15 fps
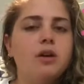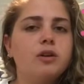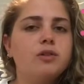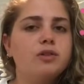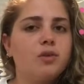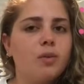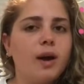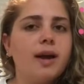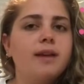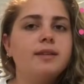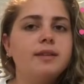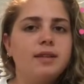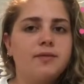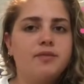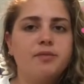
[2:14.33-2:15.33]
So why is
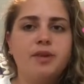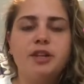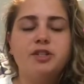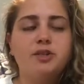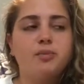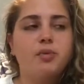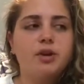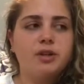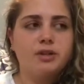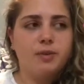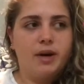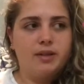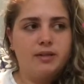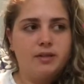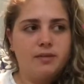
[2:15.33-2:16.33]
this information important to
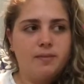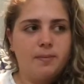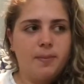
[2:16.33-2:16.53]
us?